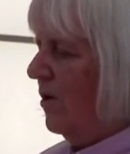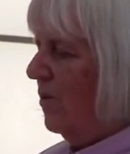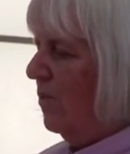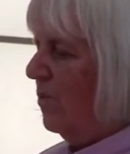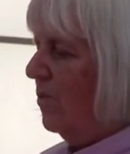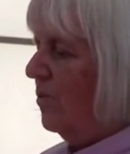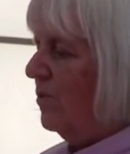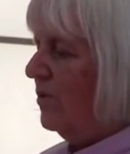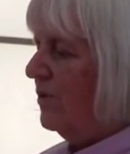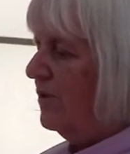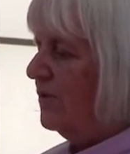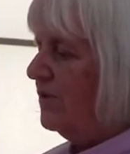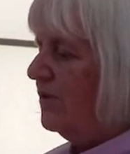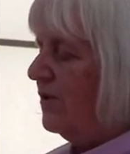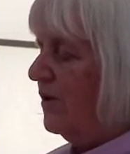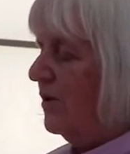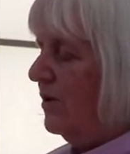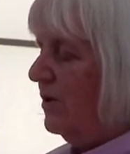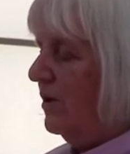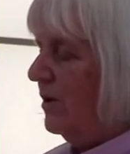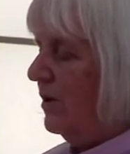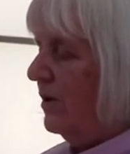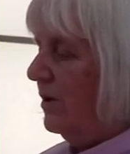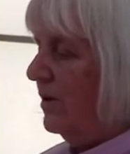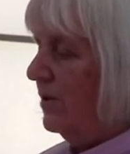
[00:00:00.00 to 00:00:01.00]
was
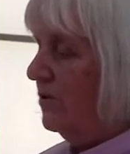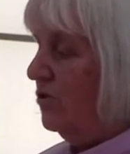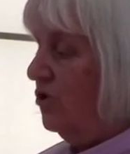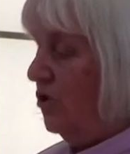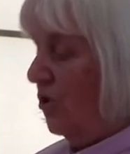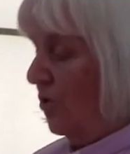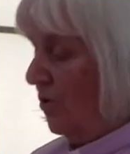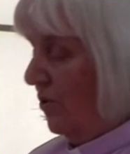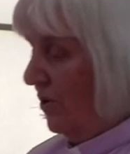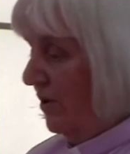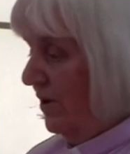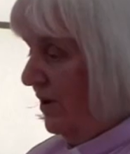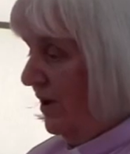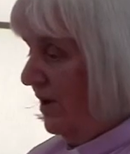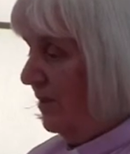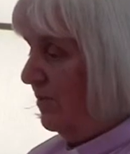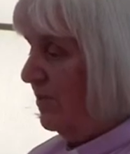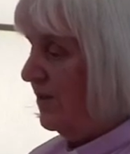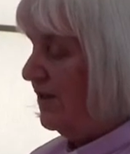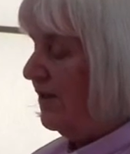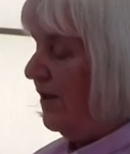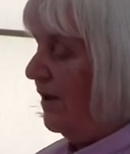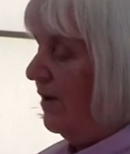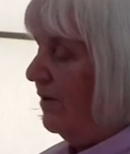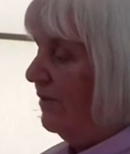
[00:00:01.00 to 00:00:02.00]
John
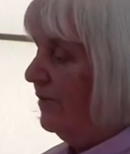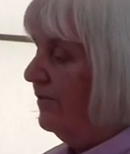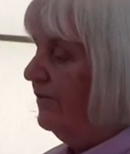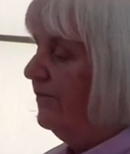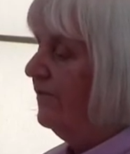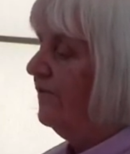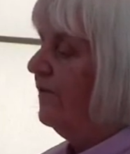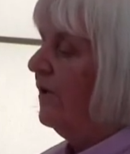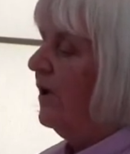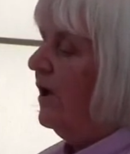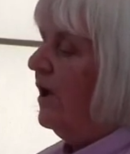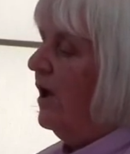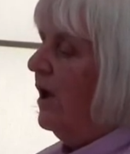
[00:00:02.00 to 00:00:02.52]
himself,